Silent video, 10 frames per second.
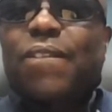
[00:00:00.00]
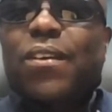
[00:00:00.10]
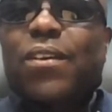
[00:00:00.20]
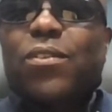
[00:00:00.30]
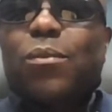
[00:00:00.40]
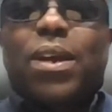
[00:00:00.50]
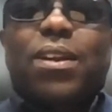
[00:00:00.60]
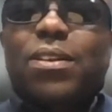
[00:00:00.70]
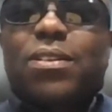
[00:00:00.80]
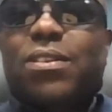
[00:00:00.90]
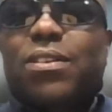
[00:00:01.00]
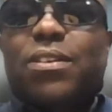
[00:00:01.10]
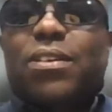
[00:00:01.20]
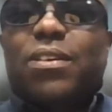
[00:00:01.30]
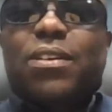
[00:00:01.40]
So Binance
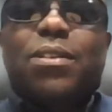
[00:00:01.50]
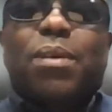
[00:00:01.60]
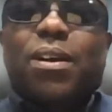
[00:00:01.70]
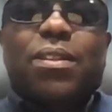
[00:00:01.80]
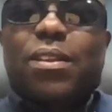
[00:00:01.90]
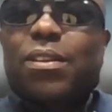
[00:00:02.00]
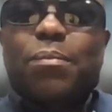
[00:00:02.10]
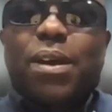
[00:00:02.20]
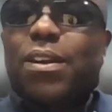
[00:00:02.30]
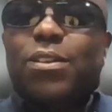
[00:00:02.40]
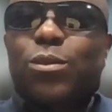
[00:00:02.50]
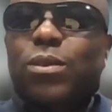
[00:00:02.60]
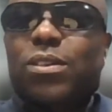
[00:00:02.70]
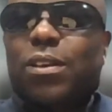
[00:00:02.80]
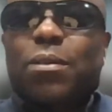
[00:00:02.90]
is back. Like Binance
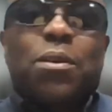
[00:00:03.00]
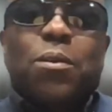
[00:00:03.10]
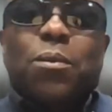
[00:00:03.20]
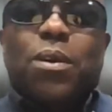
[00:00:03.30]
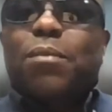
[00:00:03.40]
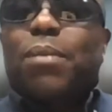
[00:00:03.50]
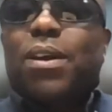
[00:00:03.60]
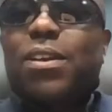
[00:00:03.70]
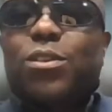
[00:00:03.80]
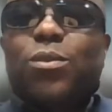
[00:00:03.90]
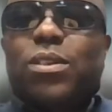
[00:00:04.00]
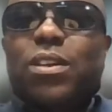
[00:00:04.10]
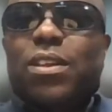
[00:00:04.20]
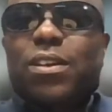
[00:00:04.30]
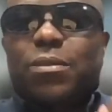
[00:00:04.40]
USA, we had Binance USA
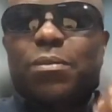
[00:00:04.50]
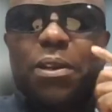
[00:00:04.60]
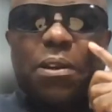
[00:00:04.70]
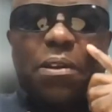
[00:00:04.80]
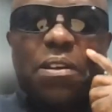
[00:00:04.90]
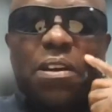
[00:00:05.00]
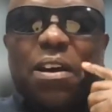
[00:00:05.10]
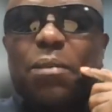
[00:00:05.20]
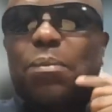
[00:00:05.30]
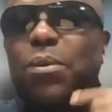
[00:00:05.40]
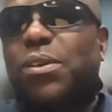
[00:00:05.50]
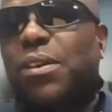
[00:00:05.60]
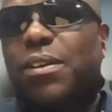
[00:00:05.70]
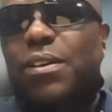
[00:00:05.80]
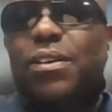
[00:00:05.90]
that has been put
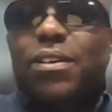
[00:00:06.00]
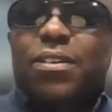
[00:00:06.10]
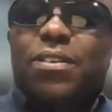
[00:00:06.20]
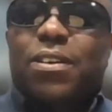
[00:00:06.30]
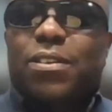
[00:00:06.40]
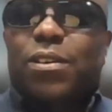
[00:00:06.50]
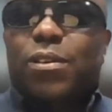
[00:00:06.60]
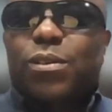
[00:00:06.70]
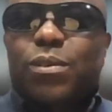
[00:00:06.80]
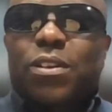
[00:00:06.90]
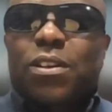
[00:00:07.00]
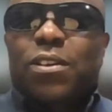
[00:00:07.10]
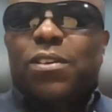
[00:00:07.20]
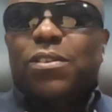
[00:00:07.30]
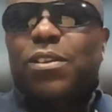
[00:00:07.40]
in serious lawsuits
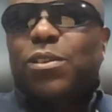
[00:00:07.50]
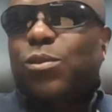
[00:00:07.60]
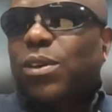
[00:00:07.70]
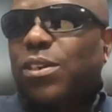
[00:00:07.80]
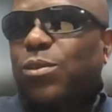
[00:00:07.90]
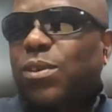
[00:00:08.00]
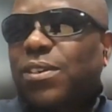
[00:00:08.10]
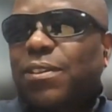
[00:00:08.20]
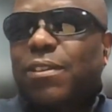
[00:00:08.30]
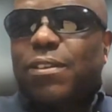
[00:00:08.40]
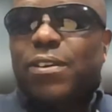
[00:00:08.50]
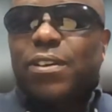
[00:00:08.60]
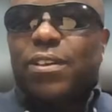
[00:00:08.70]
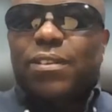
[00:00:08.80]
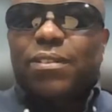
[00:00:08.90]
since
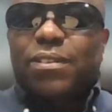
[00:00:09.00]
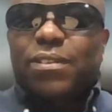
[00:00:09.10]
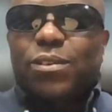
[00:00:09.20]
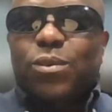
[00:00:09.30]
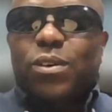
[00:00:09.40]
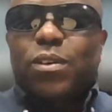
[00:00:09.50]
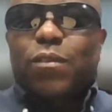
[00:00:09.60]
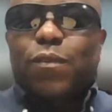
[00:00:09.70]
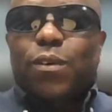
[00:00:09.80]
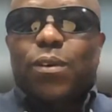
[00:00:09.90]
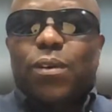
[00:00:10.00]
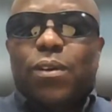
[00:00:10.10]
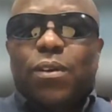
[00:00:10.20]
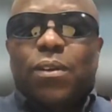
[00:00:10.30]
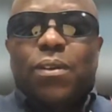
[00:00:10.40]
2023, 2024,
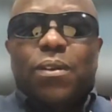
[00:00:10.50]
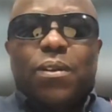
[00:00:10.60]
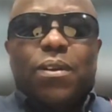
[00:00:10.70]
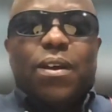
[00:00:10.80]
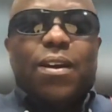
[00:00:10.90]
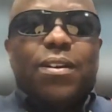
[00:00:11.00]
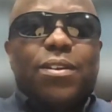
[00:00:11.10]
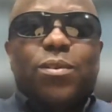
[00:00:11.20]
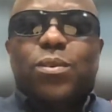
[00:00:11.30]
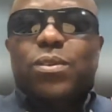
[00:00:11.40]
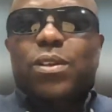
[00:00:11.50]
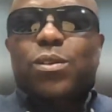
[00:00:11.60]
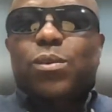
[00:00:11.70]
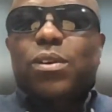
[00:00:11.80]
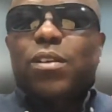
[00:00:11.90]
and then it was
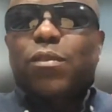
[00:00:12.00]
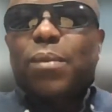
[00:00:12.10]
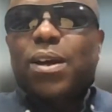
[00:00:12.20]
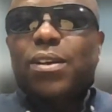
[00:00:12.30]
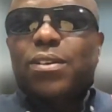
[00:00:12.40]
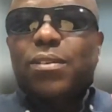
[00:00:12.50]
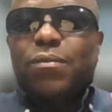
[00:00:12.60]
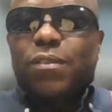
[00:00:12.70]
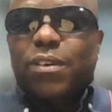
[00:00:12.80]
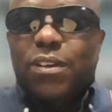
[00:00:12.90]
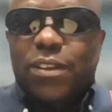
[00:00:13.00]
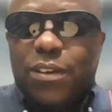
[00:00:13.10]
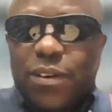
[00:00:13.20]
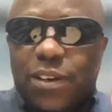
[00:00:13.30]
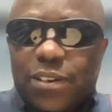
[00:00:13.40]
excluded from market in the
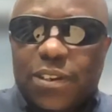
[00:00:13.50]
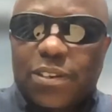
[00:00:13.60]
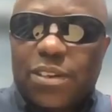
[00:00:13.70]
United States.